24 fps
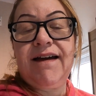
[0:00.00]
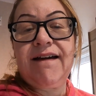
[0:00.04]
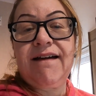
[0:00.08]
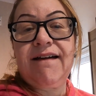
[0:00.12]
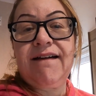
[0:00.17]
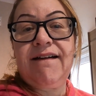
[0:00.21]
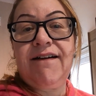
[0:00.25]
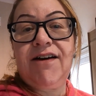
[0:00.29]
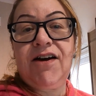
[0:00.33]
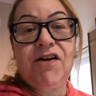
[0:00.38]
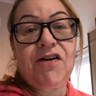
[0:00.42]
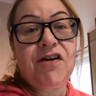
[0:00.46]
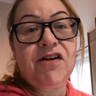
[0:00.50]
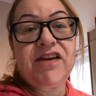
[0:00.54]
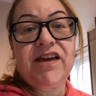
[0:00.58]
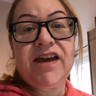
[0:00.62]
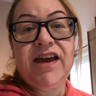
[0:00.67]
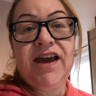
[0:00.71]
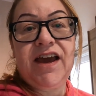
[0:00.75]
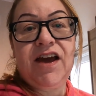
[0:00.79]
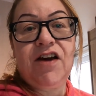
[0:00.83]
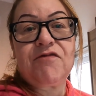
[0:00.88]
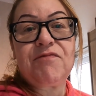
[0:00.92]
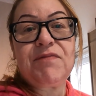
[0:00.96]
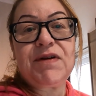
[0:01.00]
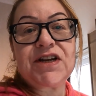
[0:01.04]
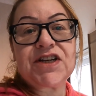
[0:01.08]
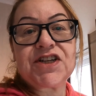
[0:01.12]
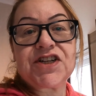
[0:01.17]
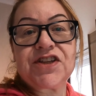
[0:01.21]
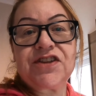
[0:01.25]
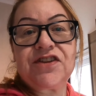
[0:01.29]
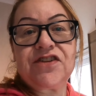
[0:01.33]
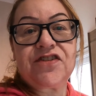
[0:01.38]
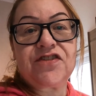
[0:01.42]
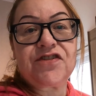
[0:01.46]
Oh yeah, I've
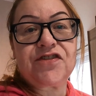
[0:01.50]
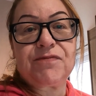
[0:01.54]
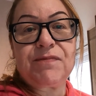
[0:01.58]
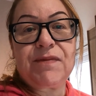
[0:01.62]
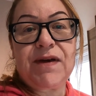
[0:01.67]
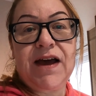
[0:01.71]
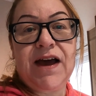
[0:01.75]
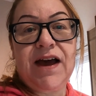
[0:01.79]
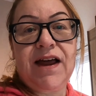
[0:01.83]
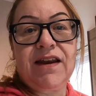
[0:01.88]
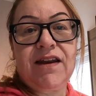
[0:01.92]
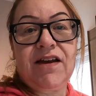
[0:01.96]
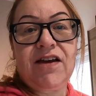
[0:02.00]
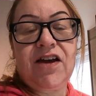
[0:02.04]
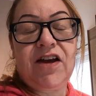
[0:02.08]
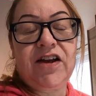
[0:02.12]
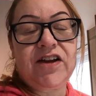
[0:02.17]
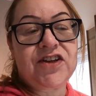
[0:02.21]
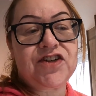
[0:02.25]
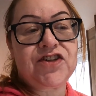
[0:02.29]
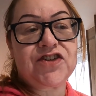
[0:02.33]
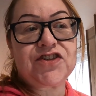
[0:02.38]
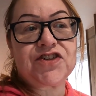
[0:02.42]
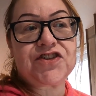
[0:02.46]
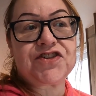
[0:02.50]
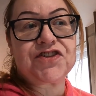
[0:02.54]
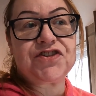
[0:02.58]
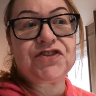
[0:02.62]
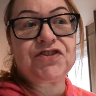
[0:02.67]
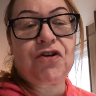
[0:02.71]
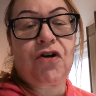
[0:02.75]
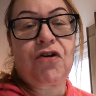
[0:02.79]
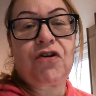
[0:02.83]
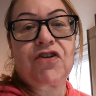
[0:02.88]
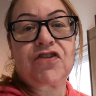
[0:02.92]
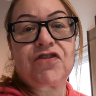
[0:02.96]
mentioned the smell. It's just
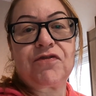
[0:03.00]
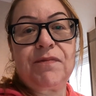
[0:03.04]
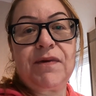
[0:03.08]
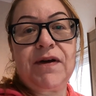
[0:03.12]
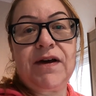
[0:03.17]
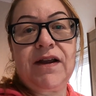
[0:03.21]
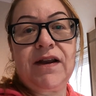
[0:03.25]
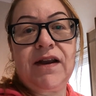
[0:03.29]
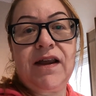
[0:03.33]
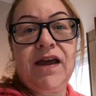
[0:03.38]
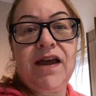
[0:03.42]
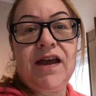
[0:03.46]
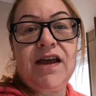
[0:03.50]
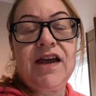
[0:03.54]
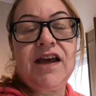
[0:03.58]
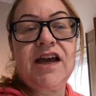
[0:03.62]
dog smell.